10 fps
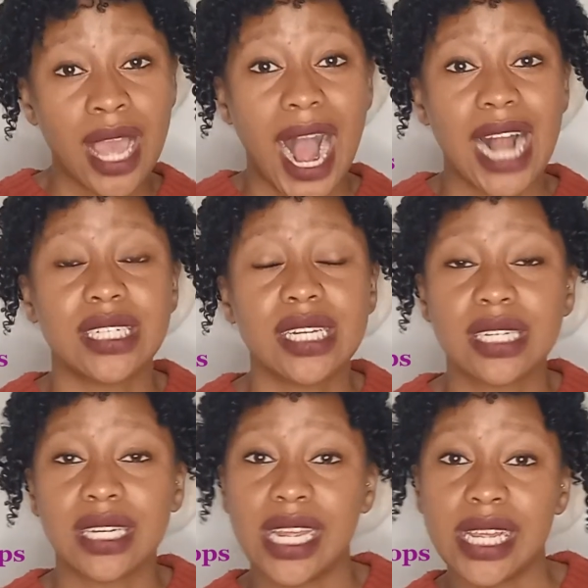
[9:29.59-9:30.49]
I'll
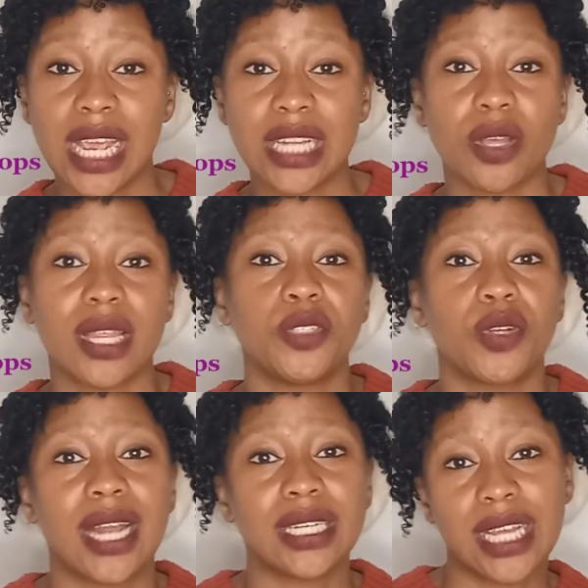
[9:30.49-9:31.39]
just link it so that you
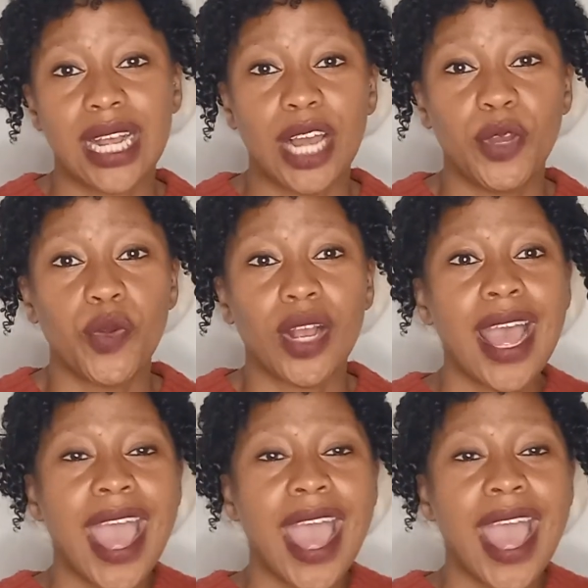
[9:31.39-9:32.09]
can take a look.